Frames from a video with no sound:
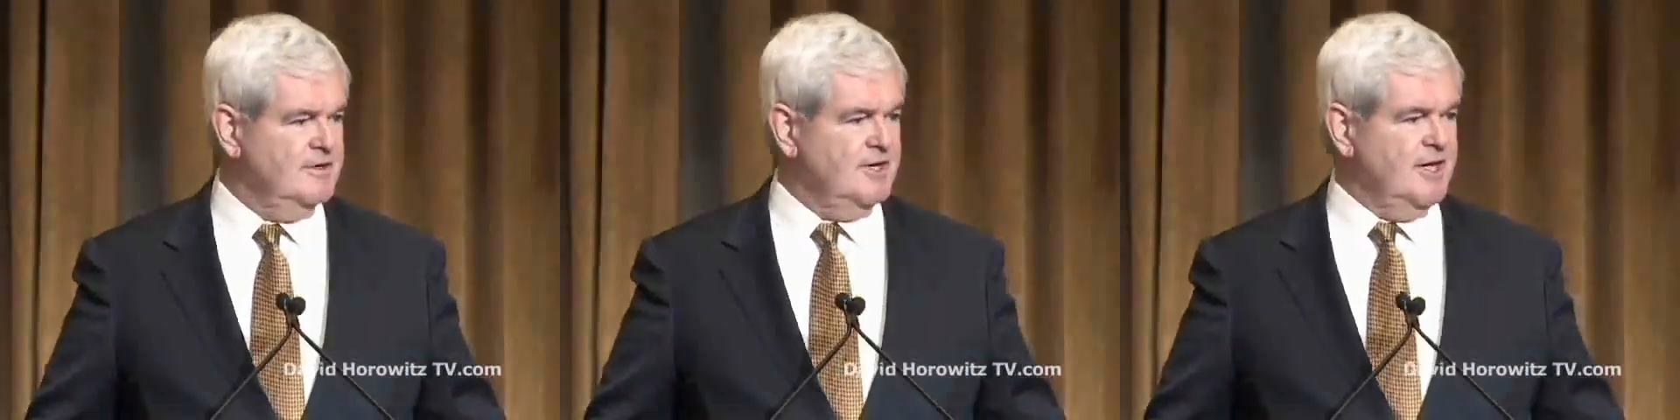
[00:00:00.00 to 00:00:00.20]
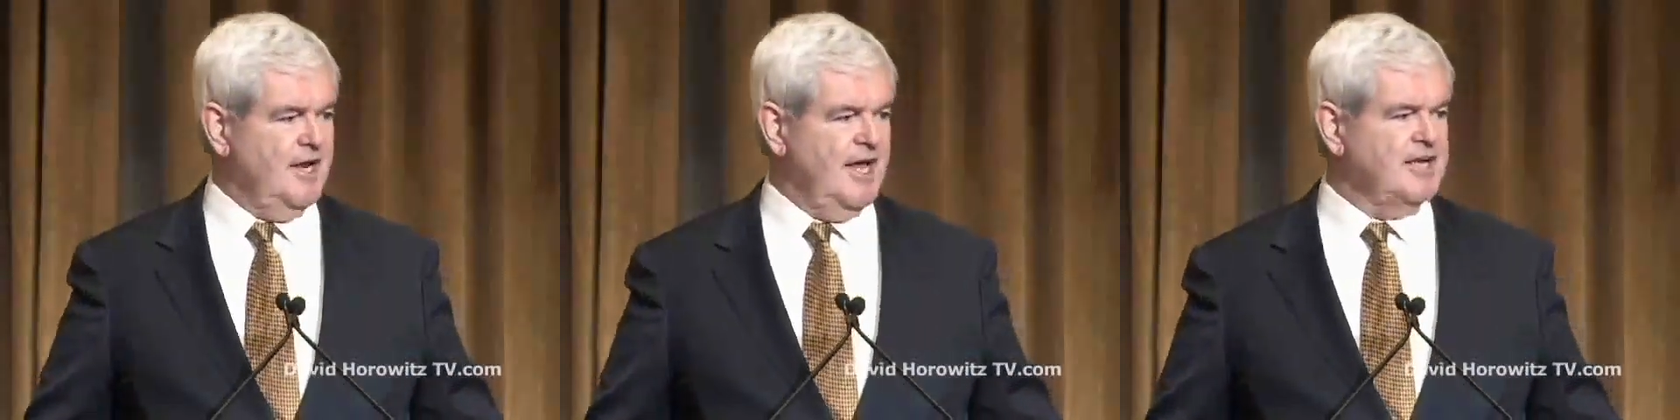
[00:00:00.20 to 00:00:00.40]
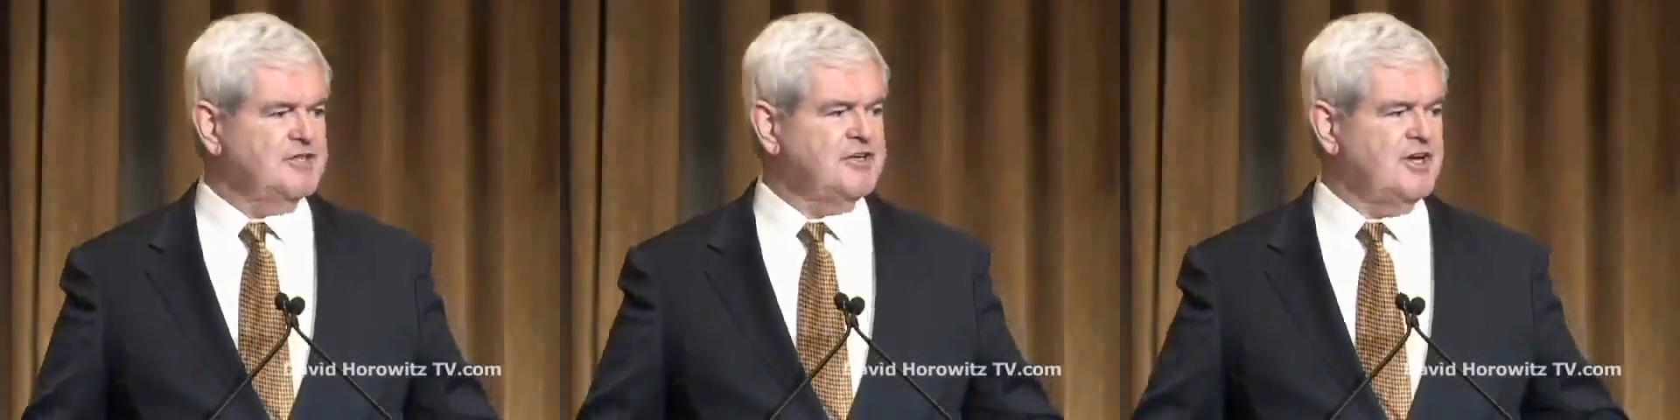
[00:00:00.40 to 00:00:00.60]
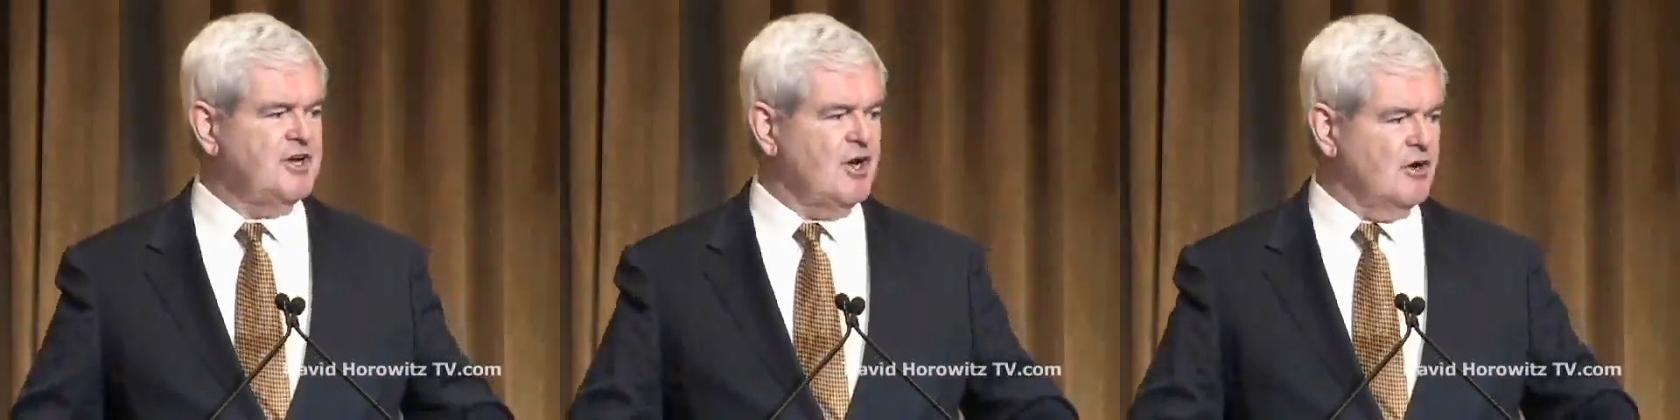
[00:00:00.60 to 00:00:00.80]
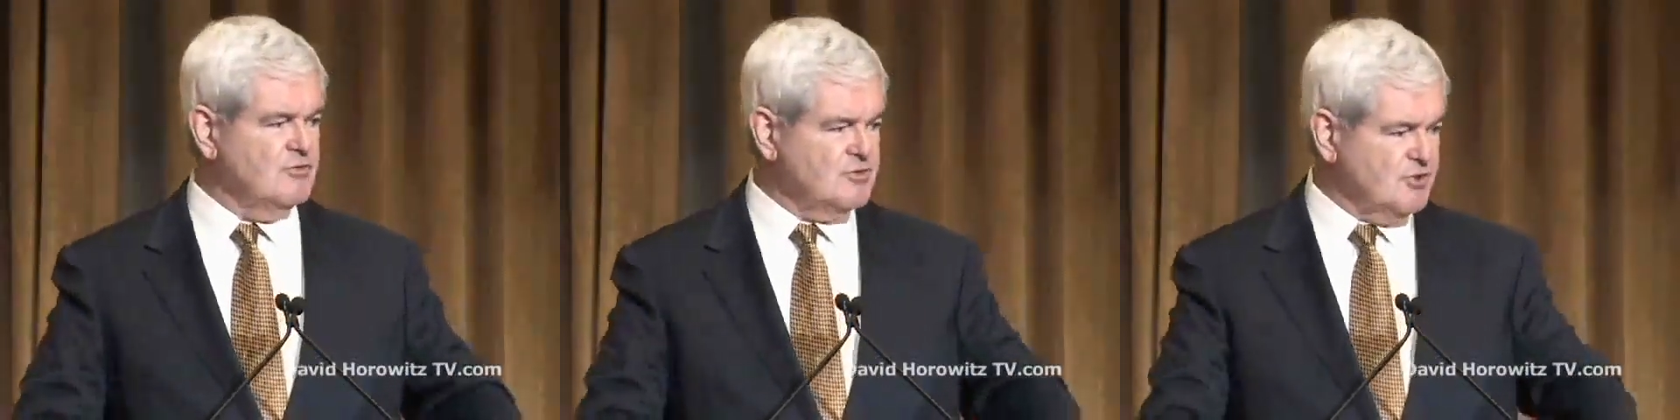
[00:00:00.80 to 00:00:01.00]
In
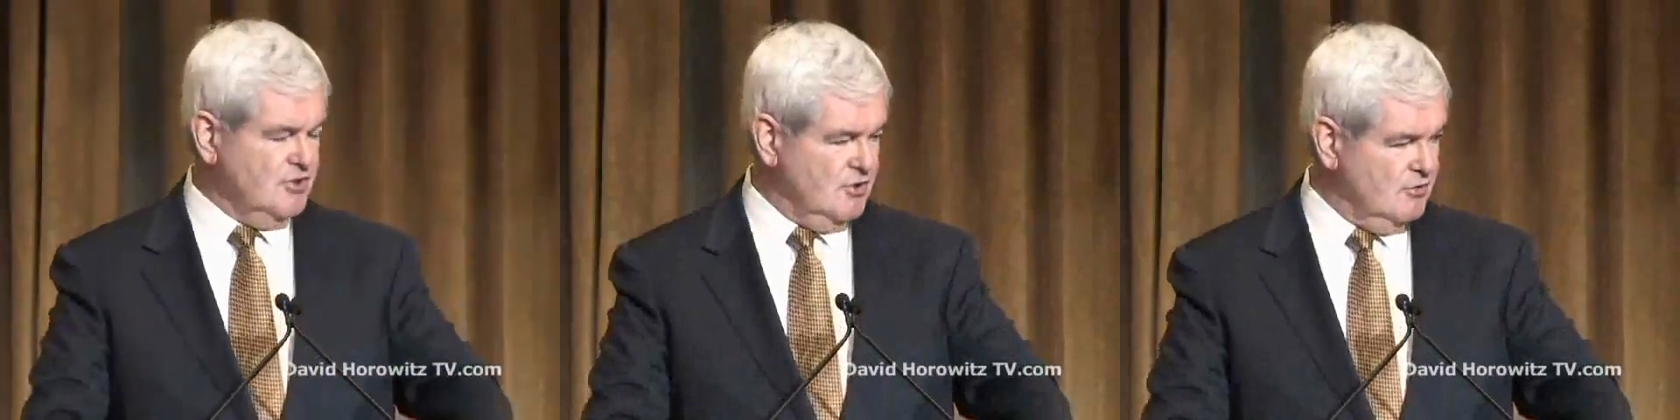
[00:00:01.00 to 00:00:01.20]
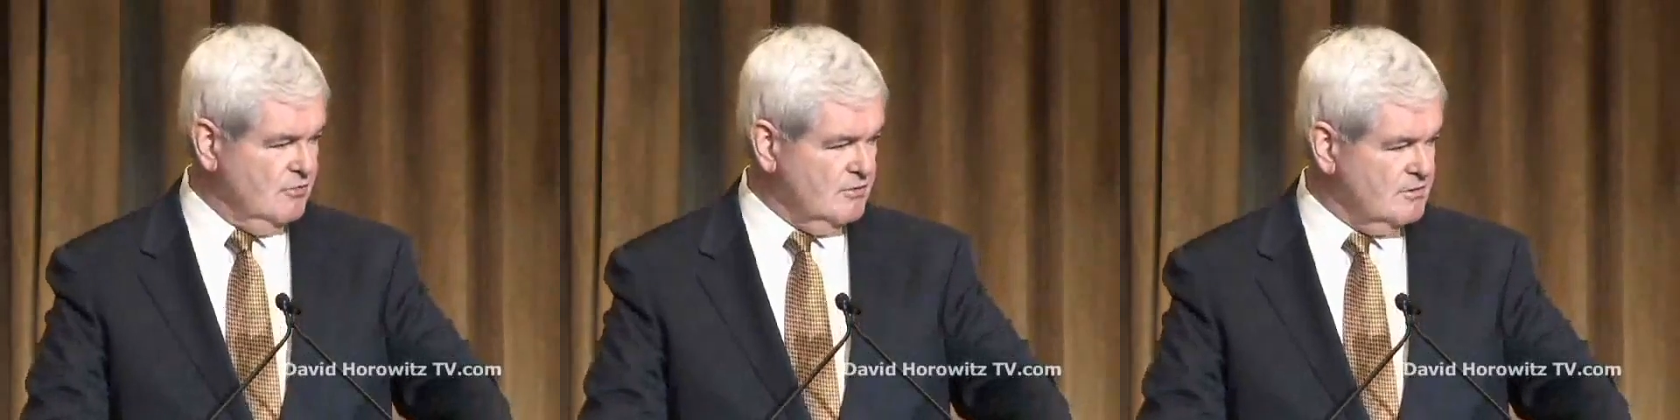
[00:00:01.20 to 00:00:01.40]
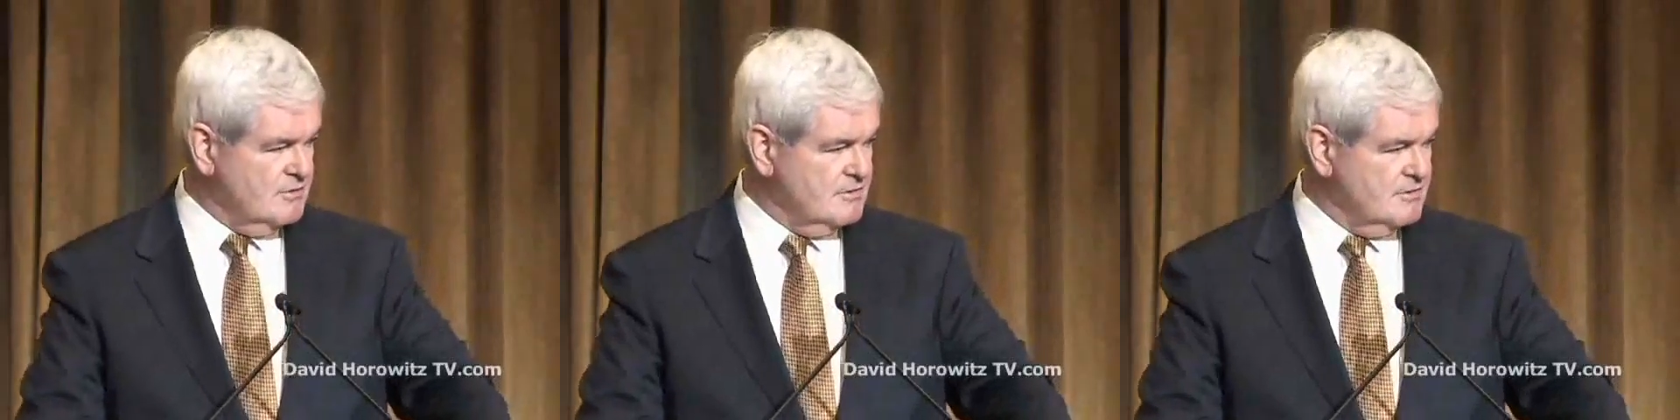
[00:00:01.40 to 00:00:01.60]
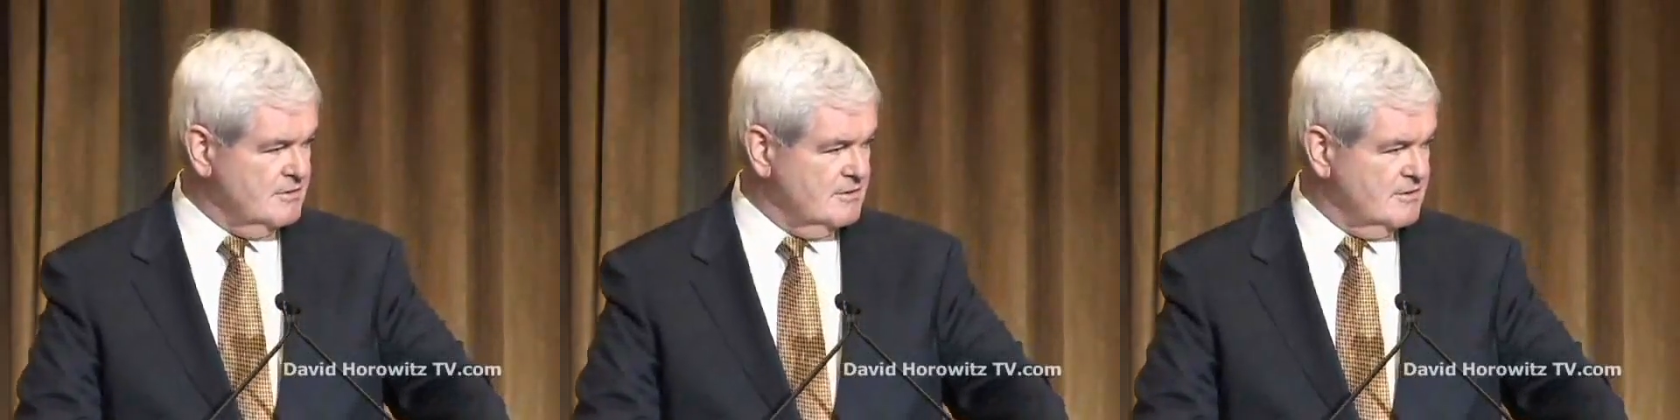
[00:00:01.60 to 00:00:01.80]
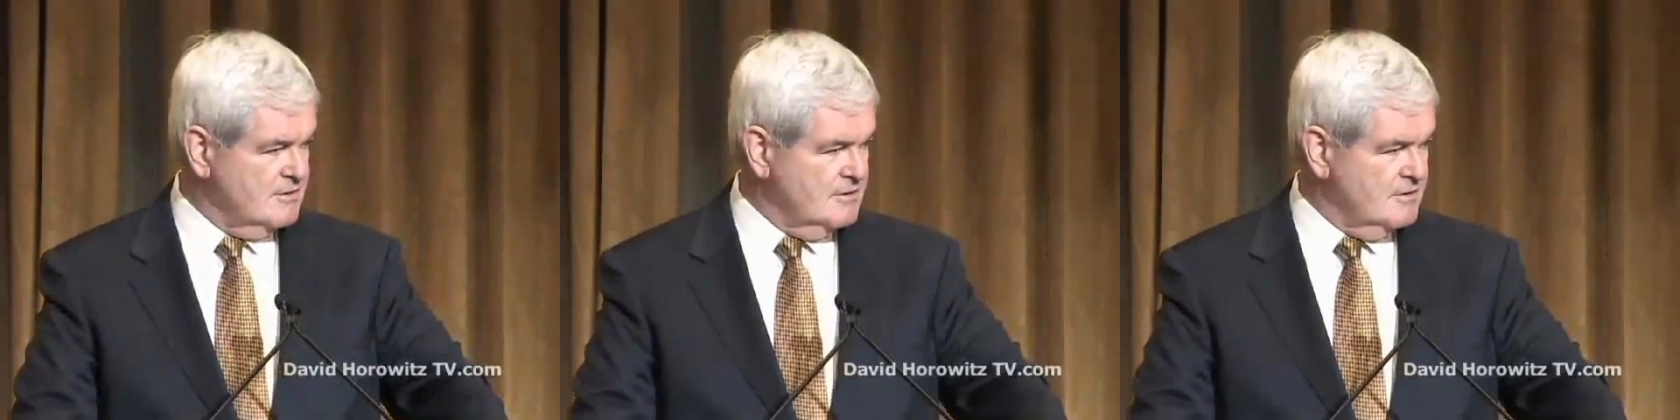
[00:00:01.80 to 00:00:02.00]
1802,